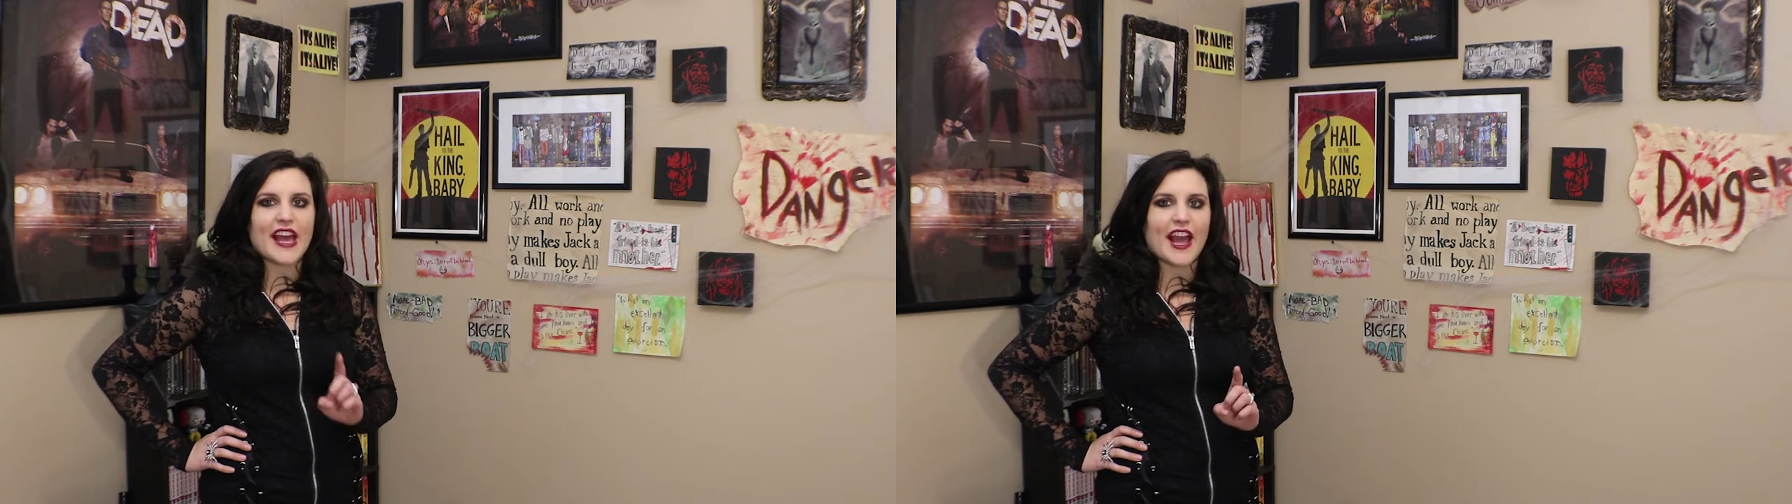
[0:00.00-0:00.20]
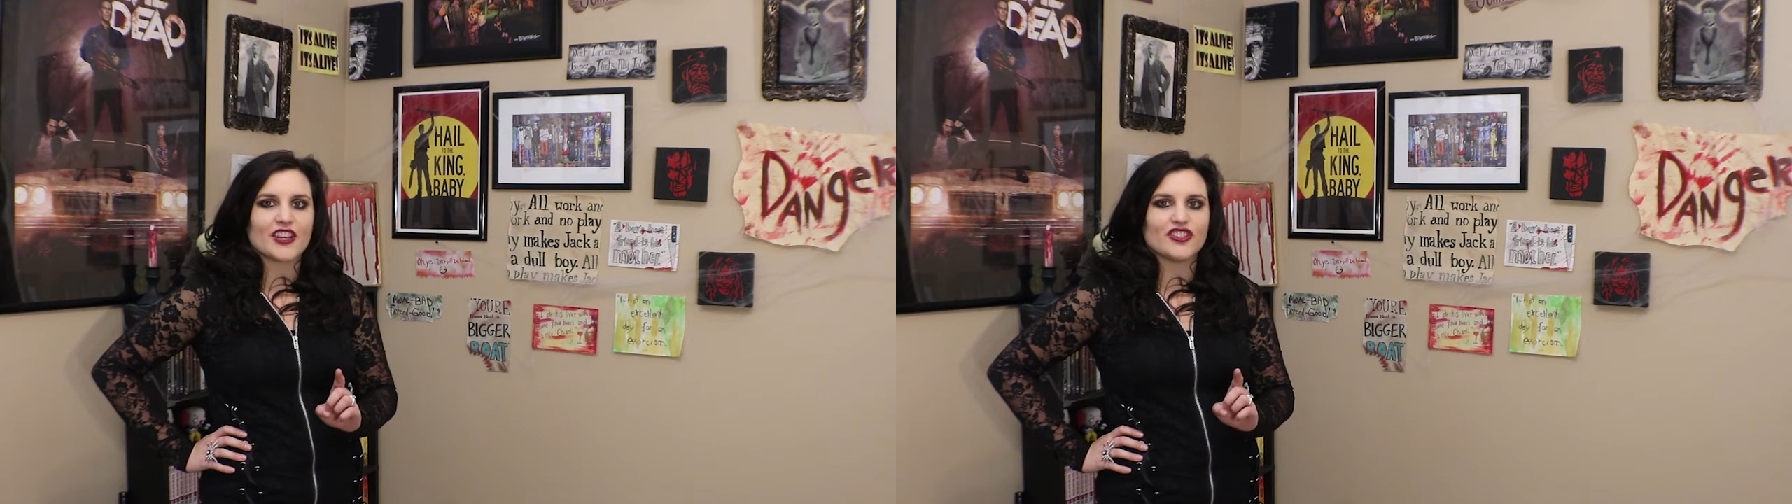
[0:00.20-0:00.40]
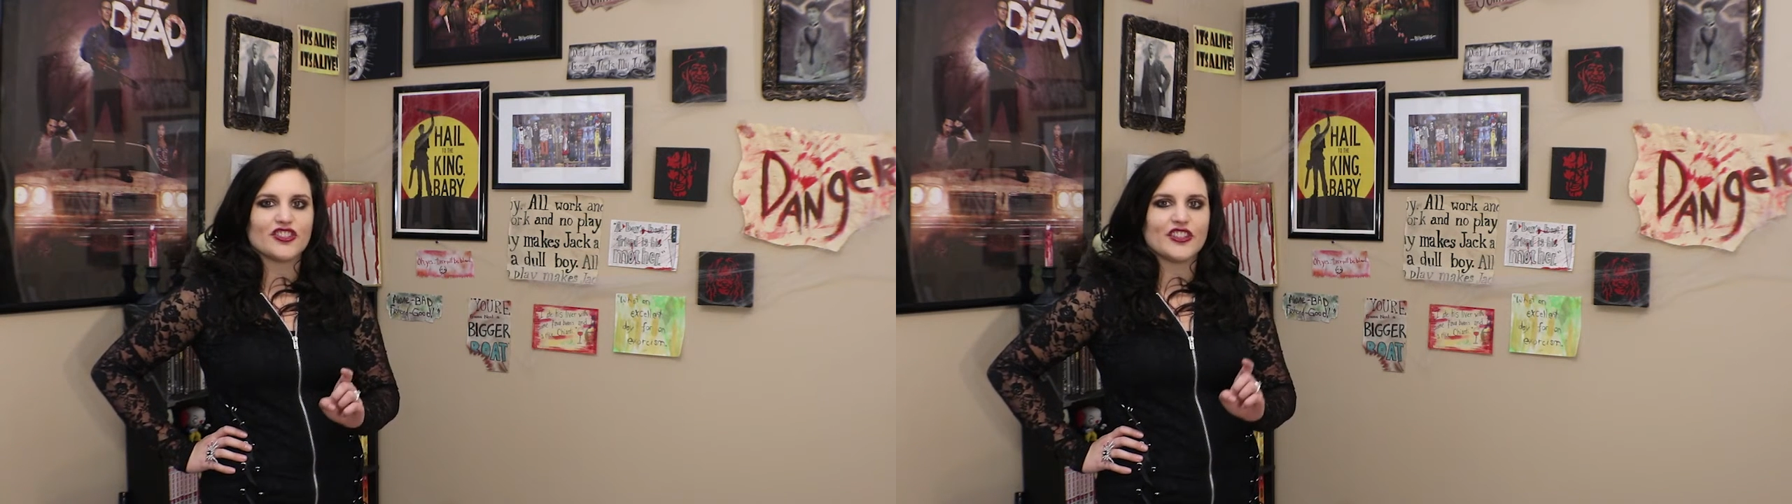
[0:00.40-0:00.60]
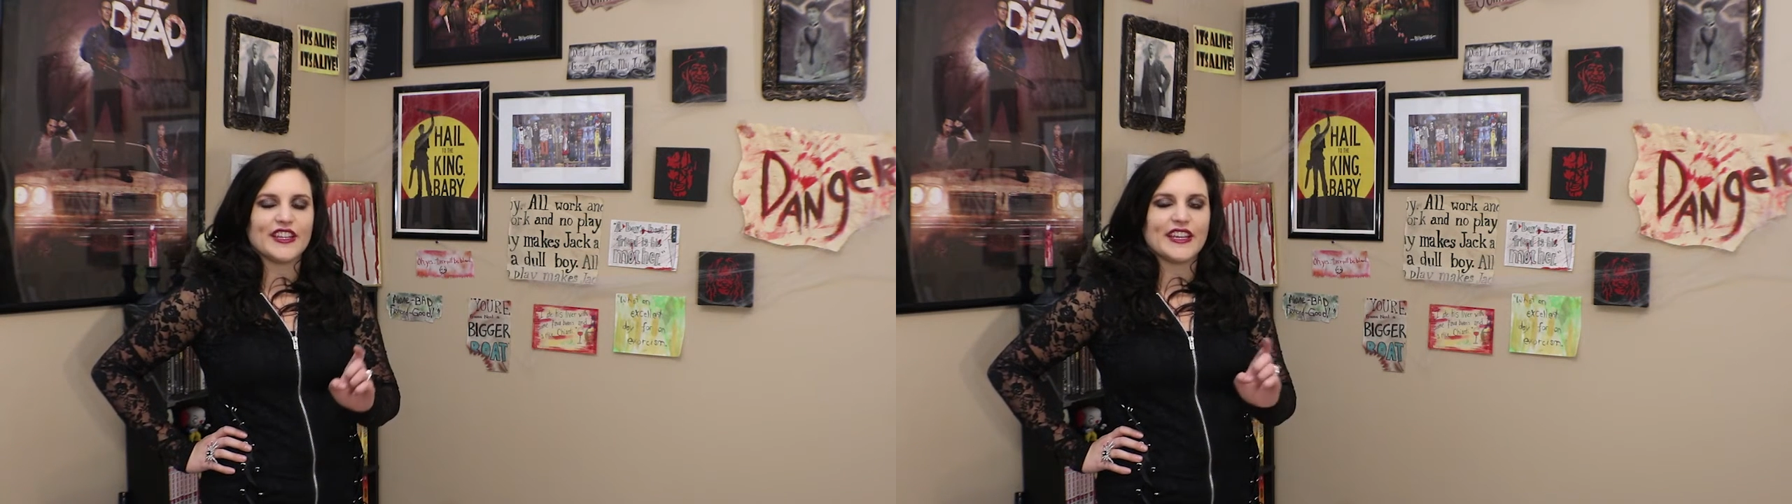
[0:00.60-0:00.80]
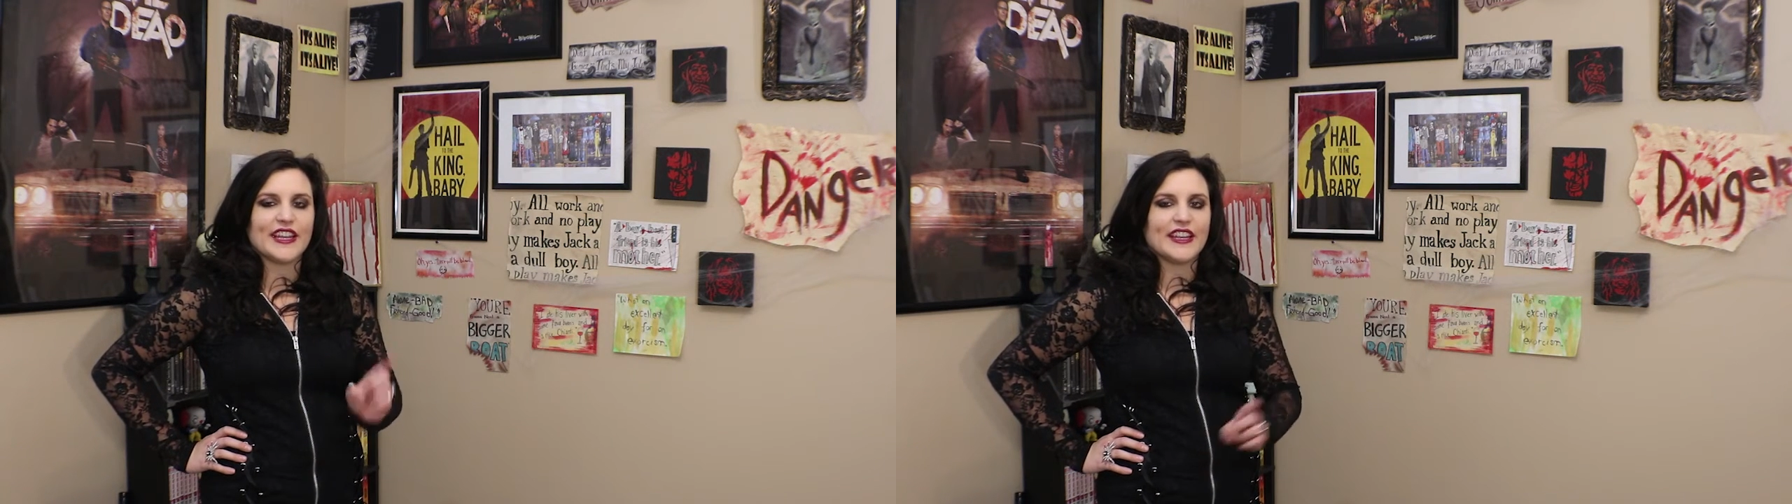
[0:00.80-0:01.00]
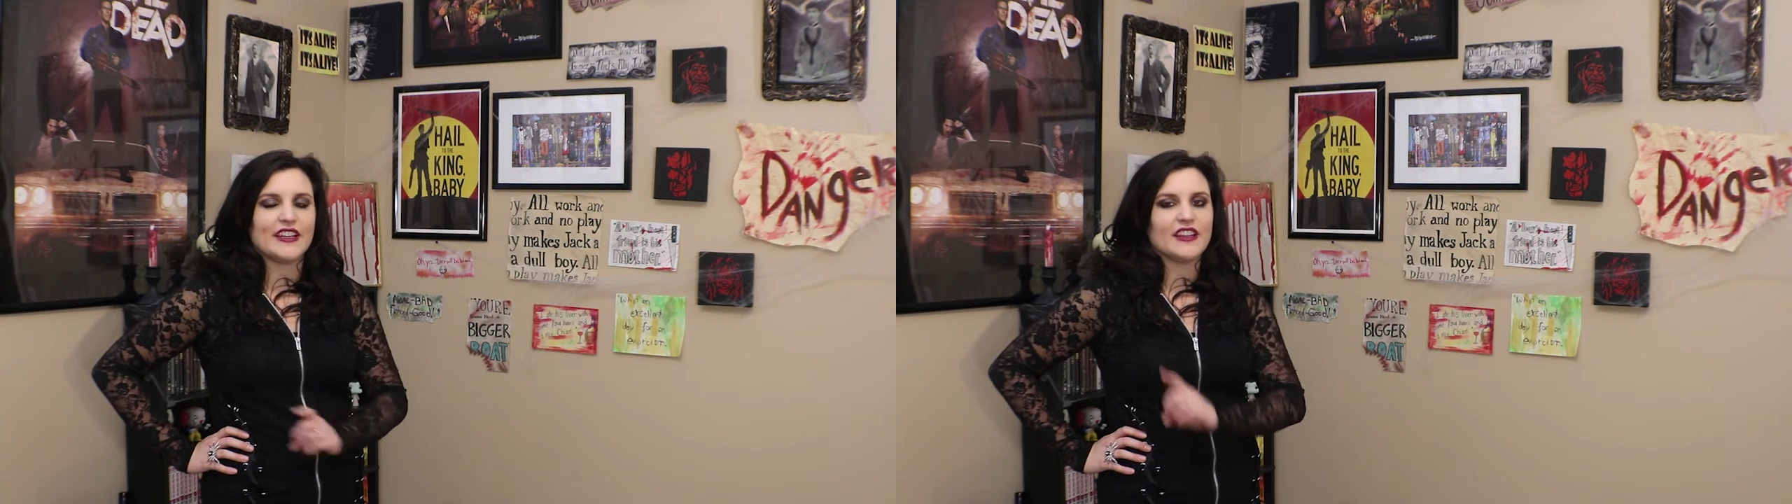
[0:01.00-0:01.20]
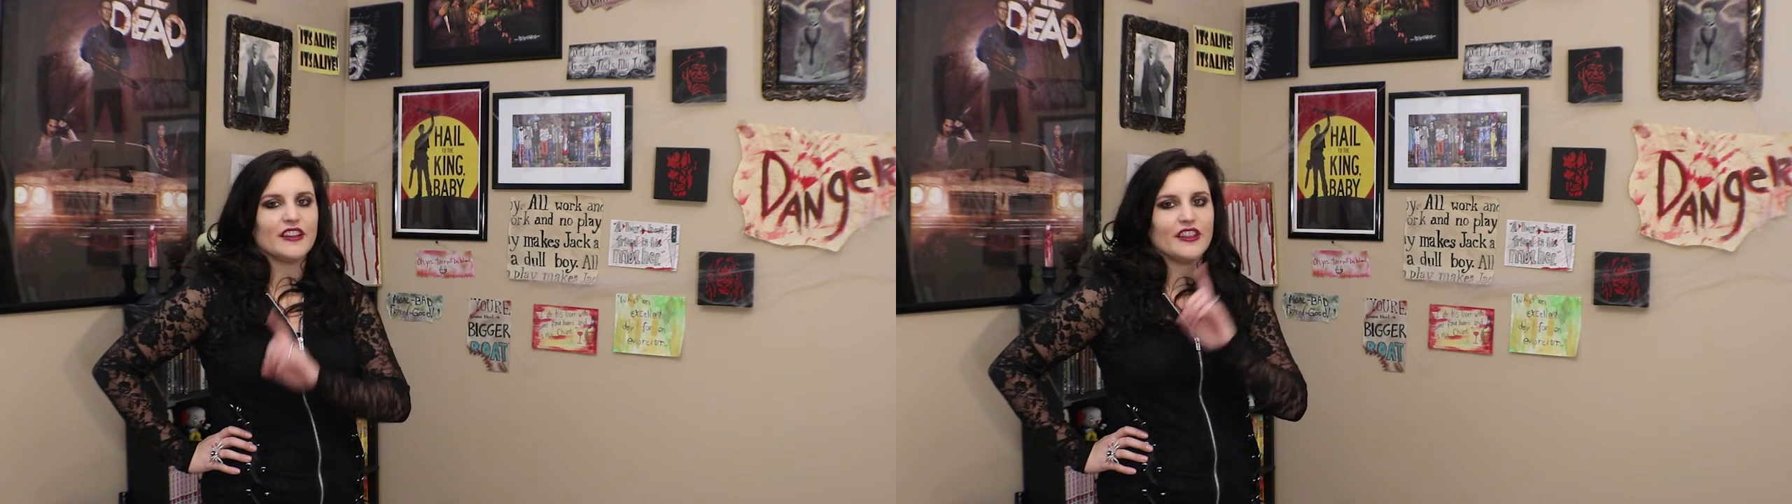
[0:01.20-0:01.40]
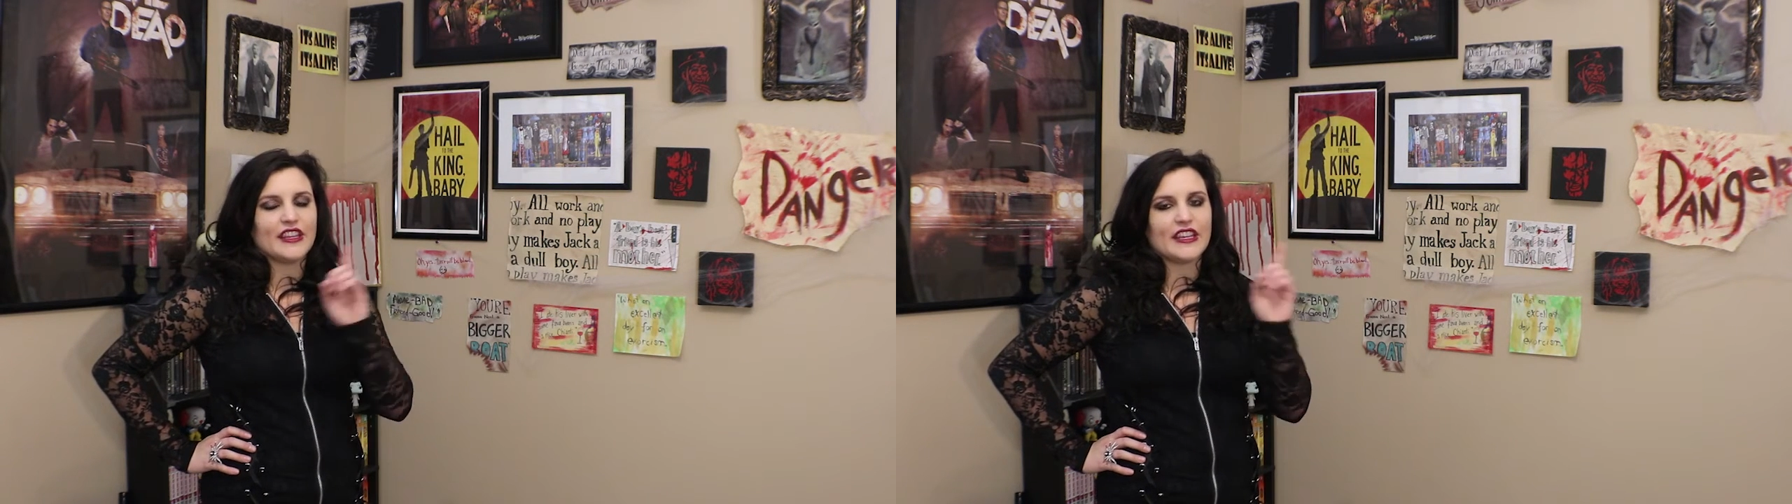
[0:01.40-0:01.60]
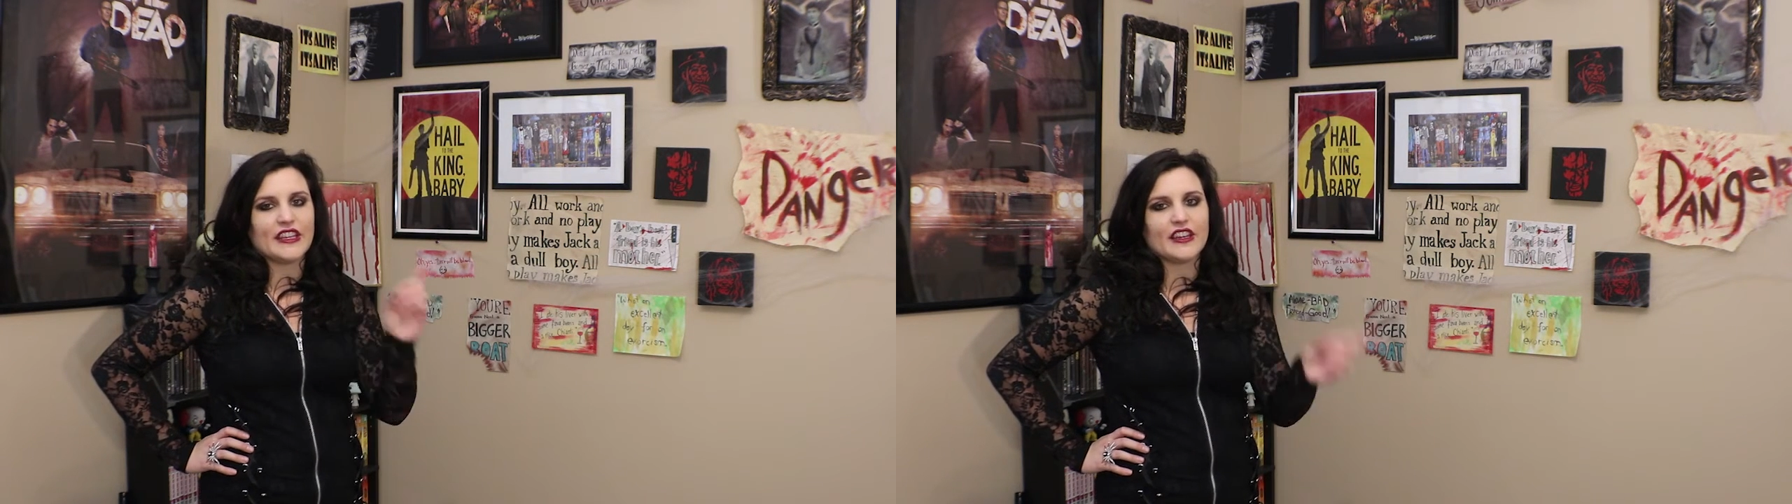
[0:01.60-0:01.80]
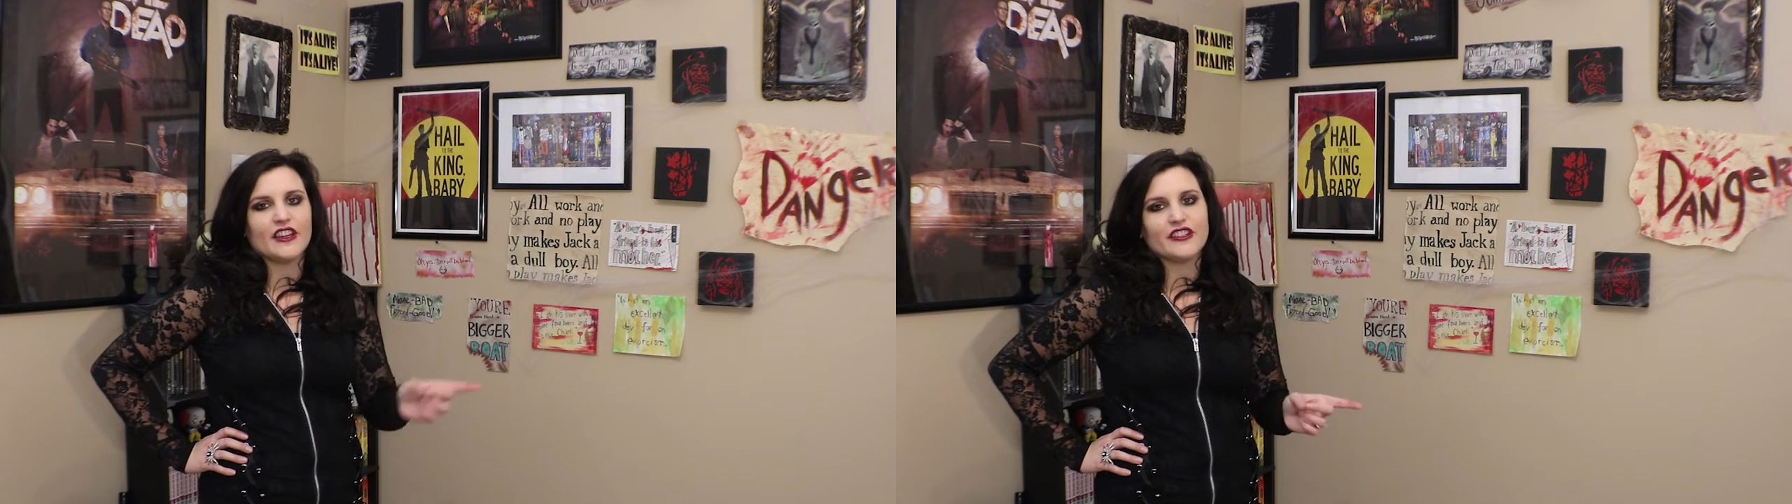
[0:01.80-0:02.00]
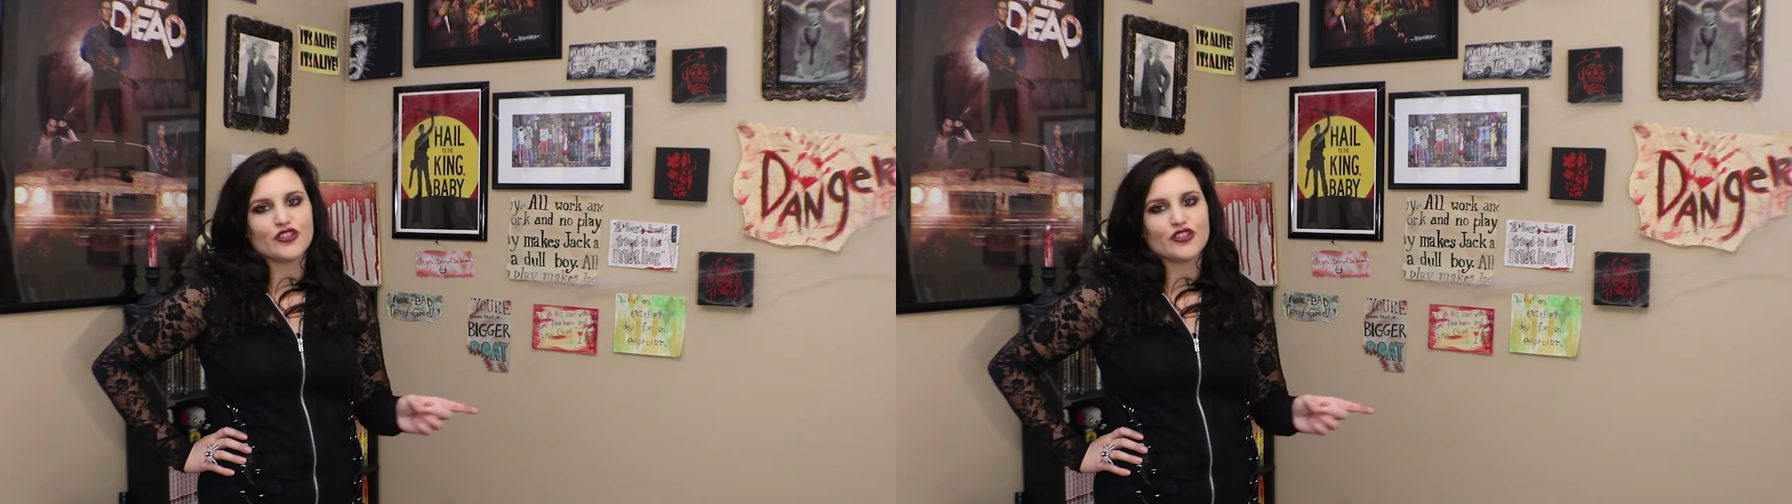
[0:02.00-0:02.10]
actually in the